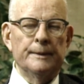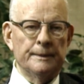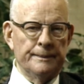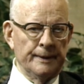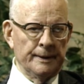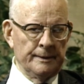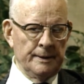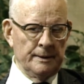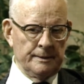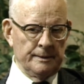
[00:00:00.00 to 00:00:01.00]
good
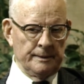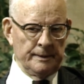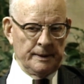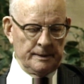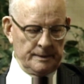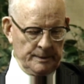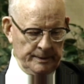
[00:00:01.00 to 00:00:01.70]
friend Dr.